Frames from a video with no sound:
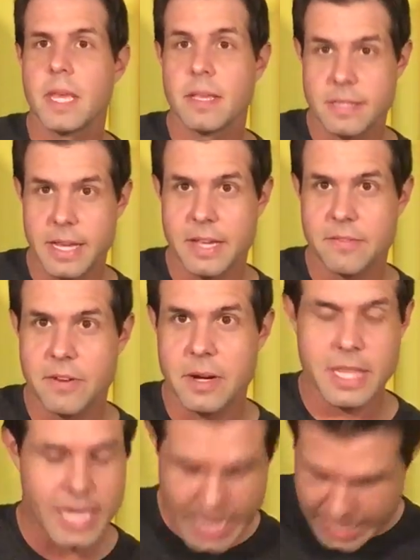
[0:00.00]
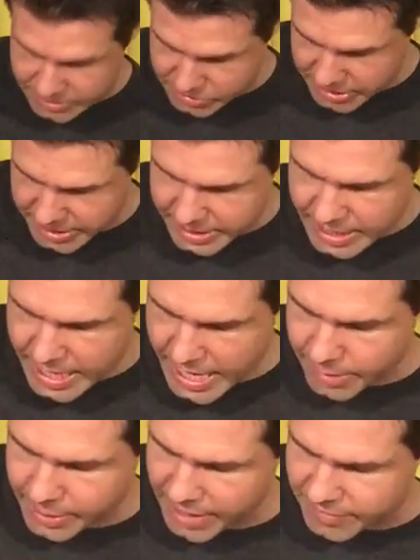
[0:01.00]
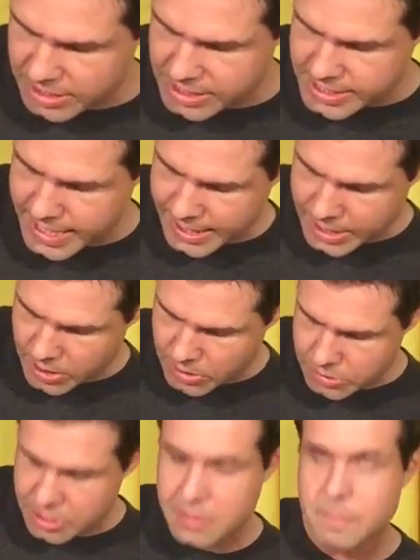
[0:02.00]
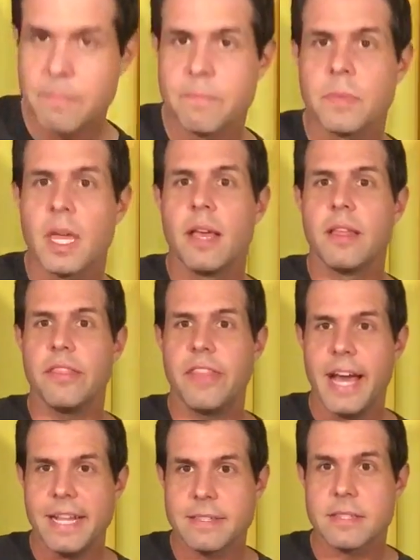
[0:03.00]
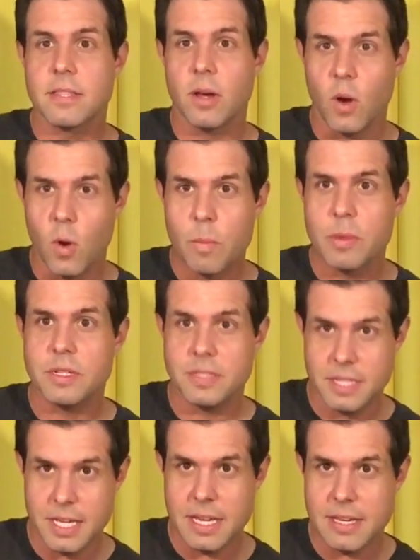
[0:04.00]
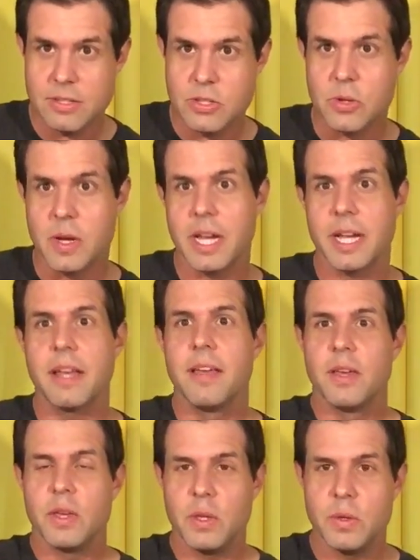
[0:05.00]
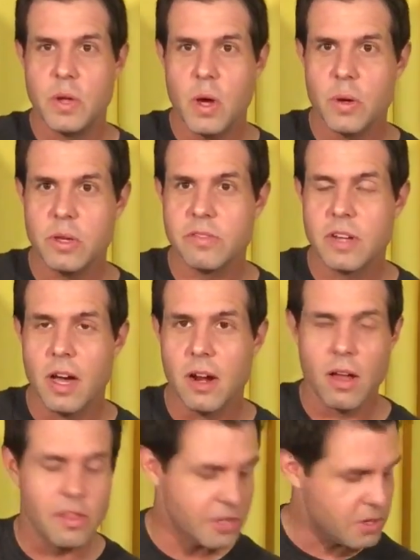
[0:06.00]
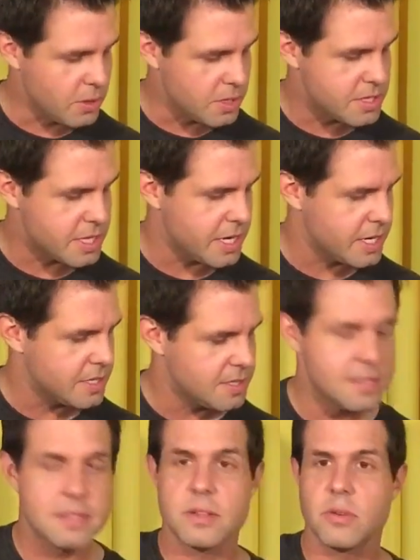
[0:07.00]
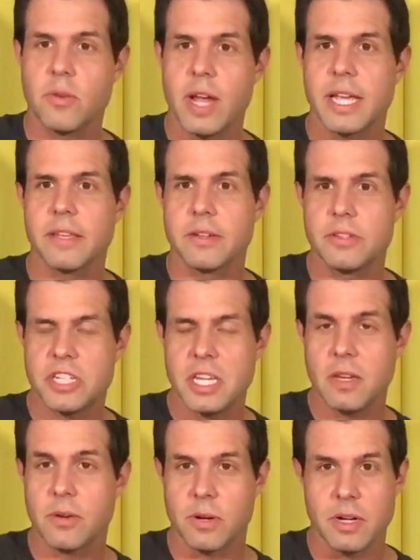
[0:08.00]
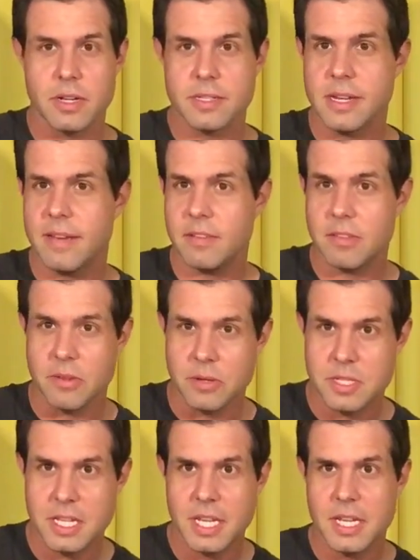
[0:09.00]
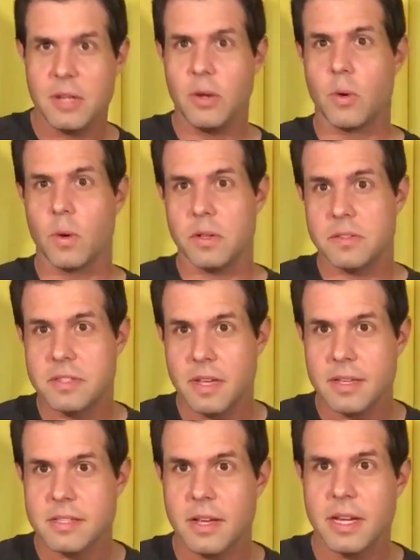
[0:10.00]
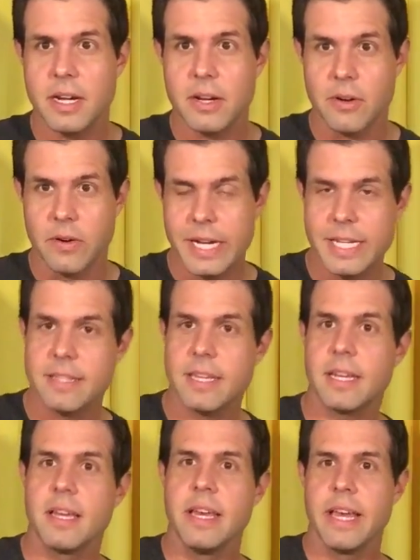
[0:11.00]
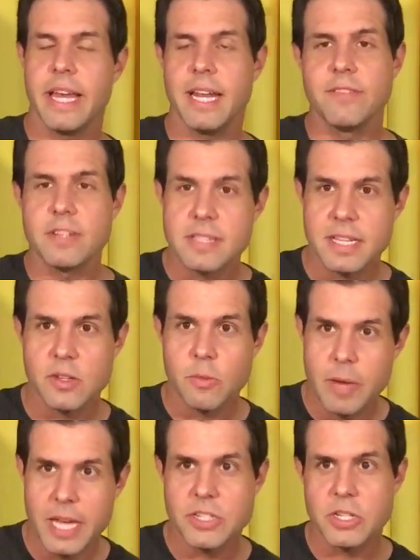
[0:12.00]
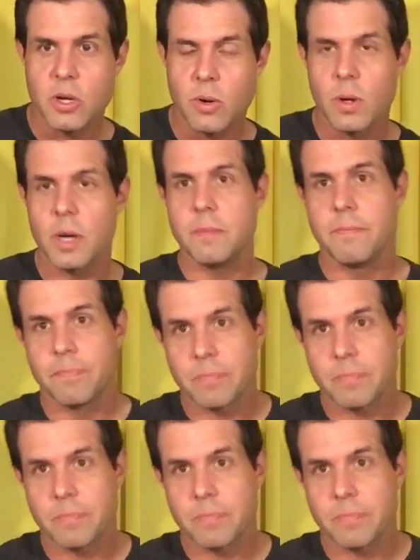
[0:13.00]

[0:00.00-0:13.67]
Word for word: second fret of the A string. And we have a D note, that's the open D string. You know you've got all the chords there because this is a regular G chord. It doesn't have a 13 or a sus on it or anything, and every single major chord